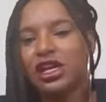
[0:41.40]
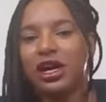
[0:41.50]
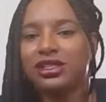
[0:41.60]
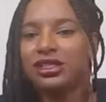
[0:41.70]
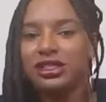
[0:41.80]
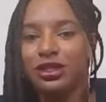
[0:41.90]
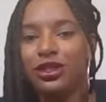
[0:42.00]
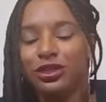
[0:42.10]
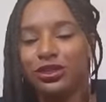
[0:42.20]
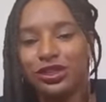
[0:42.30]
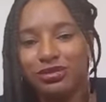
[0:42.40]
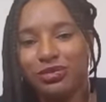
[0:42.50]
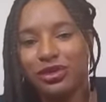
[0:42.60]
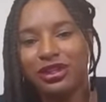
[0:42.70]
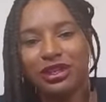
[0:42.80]
task is a lot, lot
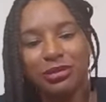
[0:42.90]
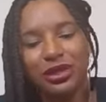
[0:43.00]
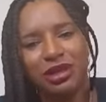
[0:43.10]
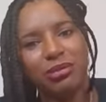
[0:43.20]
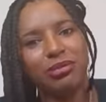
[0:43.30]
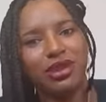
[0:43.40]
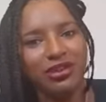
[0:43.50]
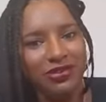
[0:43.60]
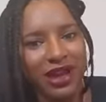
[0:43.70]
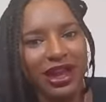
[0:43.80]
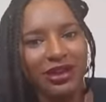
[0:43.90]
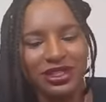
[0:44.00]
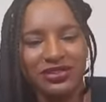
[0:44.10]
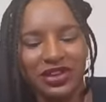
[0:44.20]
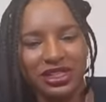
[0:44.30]
smaller than the bookkeeping, but the value
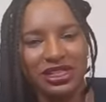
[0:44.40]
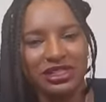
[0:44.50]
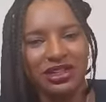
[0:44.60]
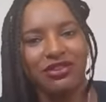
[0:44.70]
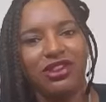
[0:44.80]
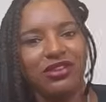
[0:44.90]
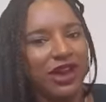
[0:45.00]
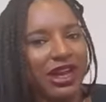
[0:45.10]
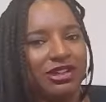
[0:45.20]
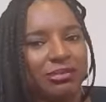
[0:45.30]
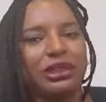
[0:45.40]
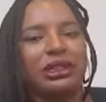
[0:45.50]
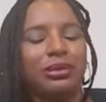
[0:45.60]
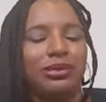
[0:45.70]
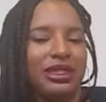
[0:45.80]
is vastly different. The value of
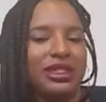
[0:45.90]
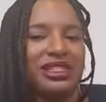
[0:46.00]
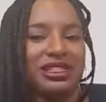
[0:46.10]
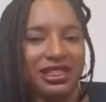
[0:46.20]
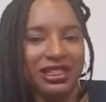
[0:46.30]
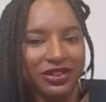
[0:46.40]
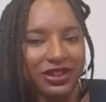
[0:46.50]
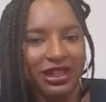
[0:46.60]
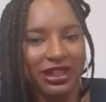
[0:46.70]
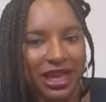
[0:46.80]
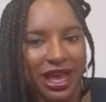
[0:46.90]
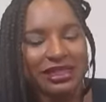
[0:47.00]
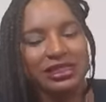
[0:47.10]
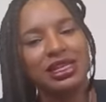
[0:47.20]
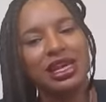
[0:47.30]
bookkeeping tasks is significantly
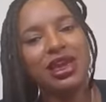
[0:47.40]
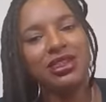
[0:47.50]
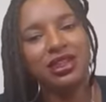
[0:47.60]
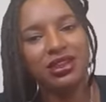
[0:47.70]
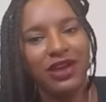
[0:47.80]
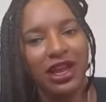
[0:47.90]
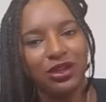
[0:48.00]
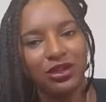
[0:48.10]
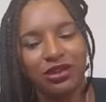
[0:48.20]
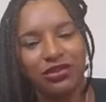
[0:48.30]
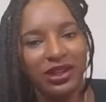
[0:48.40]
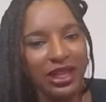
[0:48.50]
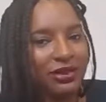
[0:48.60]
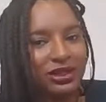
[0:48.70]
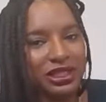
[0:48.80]
less than the value of
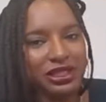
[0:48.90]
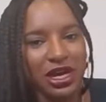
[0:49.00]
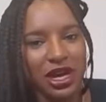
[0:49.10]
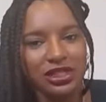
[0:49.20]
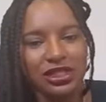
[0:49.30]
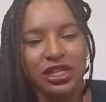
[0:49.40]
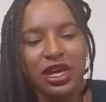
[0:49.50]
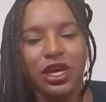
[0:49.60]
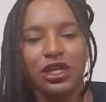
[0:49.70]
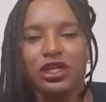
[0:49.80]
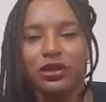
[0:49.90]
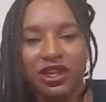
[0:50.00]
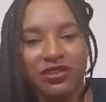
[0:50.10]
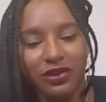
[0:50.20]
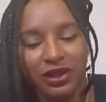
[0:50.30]
accounting tasks. So
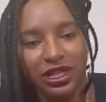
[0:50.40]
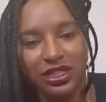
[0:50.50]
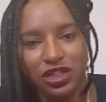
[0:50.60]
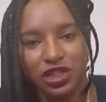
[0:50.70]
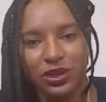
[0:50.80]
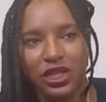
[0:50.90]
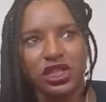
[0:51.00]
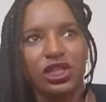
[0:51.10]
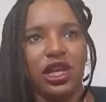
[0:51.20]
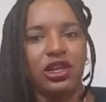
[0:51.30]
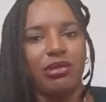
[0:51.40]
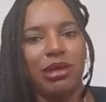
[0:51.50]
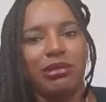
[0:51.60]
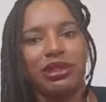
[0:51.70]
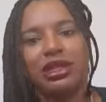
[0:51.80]
if you're in that situation and you
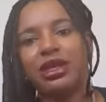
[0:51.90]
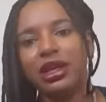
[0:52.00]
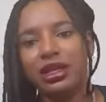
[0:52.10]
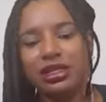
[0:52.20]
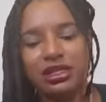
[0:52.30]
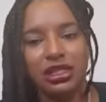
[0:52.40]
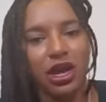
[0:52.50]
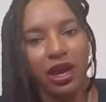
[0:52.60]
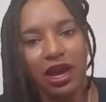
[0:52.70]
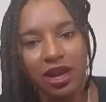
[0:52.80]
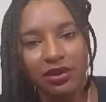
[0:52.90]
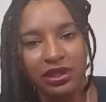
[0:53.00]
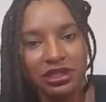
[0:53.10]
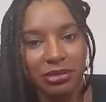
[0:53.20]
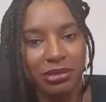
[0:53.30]
may be thinking, I need to start
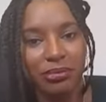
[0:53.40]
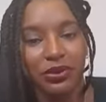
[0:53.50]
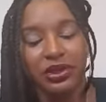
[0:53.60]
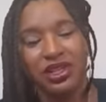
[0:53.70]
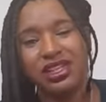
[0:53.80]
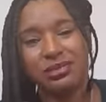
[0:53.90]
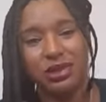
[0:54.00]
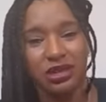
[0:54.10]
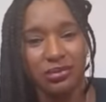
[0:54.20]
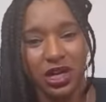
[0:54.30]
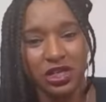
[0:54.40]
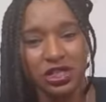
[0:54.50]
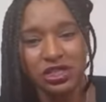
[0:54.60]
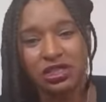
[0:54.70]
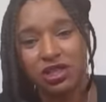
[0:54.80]
hiring some employees, but your
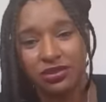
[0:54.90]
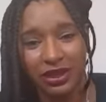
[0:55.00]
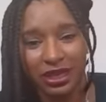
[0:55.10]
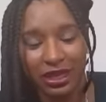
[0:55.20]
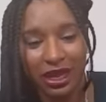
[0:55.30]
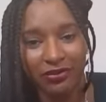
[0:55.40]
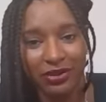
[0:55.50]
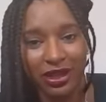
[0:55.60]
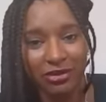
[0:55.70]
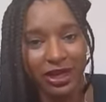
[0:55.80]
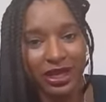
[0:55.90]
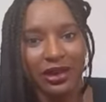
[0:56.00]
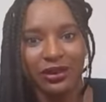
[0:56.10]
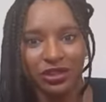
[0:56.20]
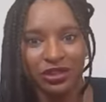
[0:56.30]
margins don't really allow for that right
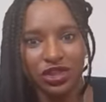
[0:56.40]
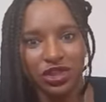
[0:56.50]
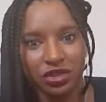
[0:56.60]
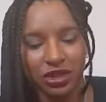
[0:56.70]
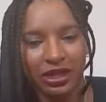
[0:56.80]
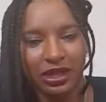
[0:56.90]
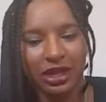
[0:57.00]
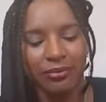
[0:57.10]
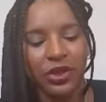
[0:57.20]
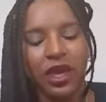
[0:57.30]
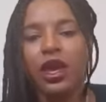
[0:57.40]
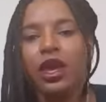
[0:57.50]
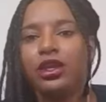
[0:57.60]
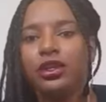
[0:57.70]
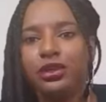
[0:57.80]
now, you're just struggling.
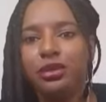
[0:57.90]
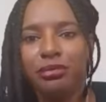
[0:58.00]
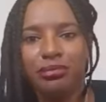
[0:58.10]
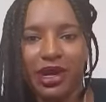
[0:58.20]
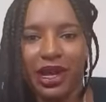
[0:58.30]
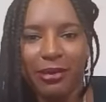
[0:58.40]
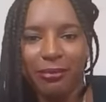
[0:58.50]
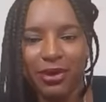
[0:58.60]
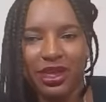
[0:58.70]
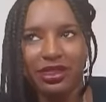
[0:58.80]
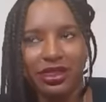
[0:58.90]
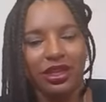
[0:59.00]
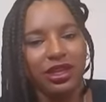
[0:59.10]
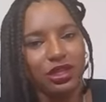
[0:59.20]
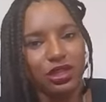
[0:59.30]
You might be
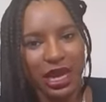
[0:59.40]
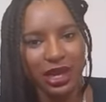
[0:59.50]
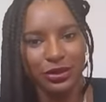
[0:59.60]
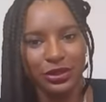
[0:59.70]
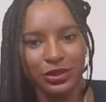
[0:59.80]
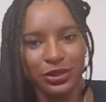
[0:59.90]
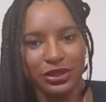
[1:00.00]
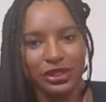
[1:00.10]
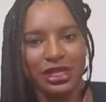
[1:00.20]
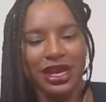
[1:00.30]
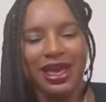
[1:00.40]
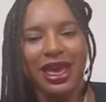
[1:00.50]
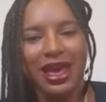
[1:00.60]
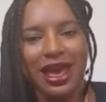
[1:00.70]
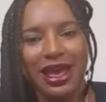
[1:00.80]
thinking to outsource,
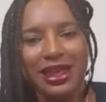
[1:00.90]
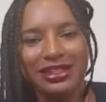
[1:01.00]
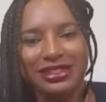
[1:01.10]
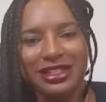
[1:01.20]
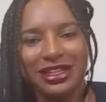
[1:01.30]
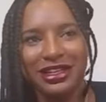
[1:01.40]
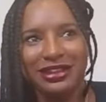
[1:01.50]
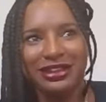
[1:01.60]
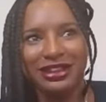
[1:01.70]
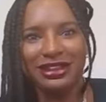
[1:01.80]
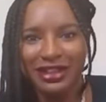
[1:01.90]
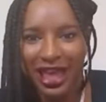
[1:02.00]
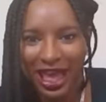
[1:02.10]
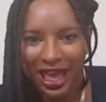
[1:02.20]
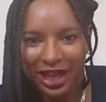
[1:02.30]
and
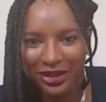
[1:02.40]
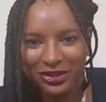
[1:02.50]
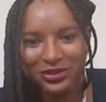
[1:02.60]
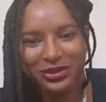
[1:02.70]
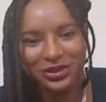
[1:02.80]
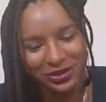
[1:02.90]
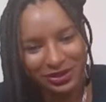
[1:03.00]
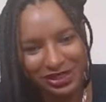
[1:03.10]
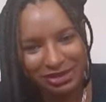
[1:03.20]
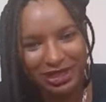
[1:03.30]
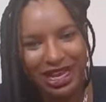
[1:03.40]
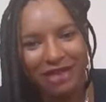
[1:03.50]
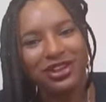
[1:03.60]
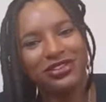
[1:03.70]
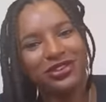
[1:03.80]
now, or what's been
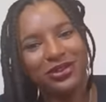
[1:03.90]
happening